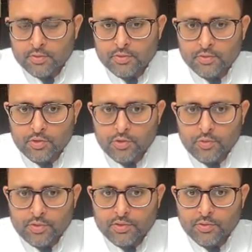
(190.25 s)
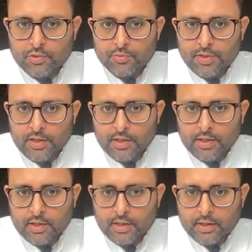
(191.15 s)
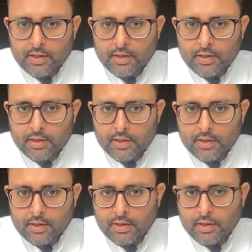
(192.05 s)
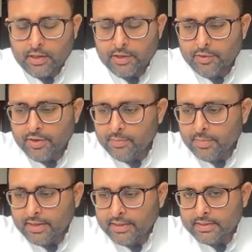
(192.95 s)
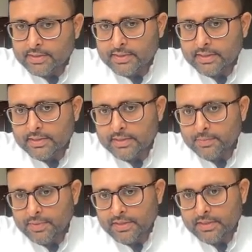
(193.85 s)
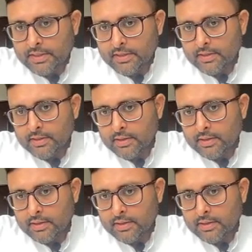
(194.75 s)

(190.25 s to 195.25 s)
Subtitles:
So Q is going to be 100 minus 6 PD,